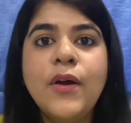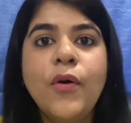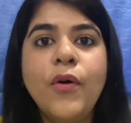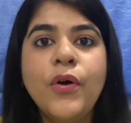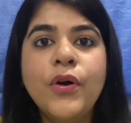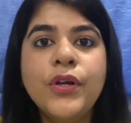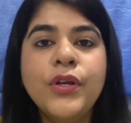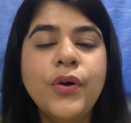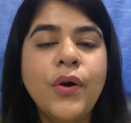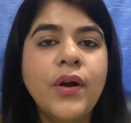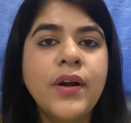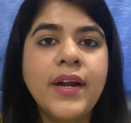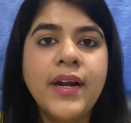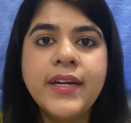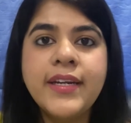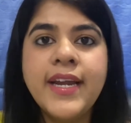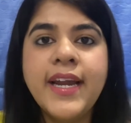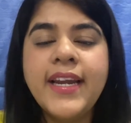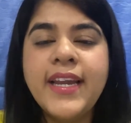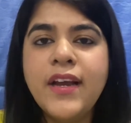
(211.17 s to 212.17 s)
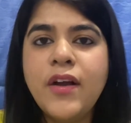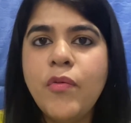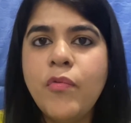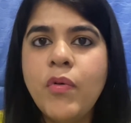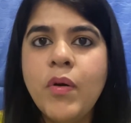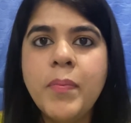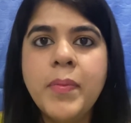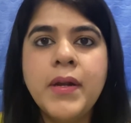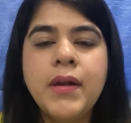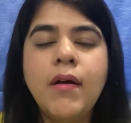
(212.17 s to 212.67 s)
or you're attending a
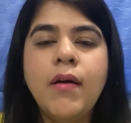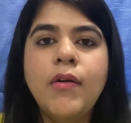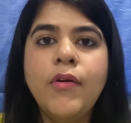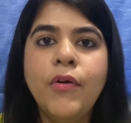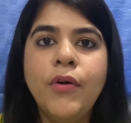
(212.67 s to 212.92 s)
webinar,